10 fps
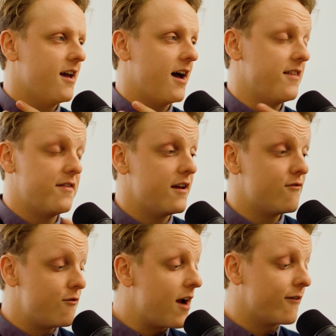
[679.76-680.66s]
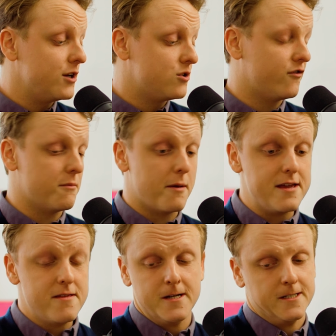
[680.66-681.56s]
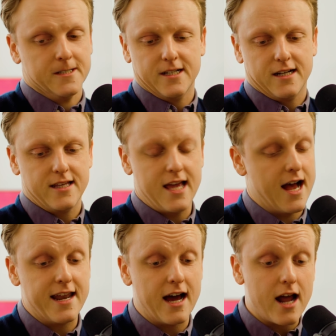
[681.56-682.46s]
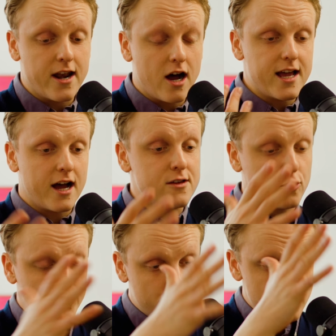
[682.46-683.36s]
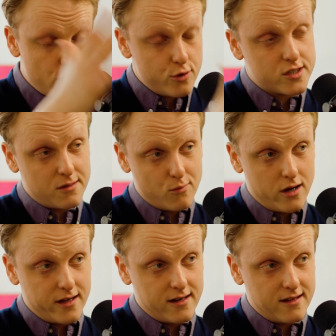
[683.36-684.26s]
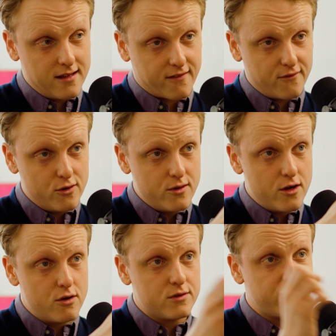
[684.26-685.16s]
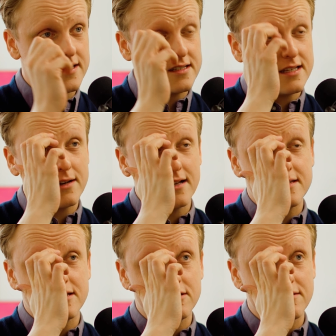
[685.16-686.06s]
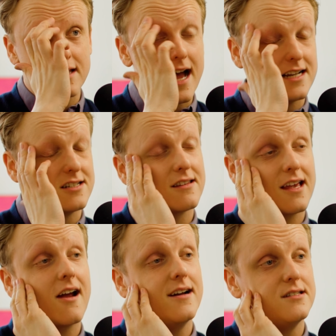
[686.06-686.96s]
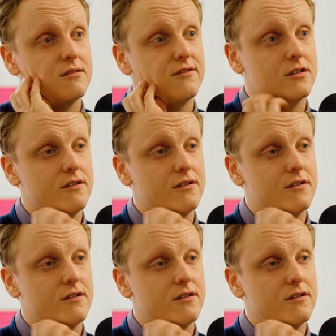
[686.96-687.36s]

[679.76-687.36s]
it rang really true for them. I mean. Yeah, and I also know someone who is very similar to the actual character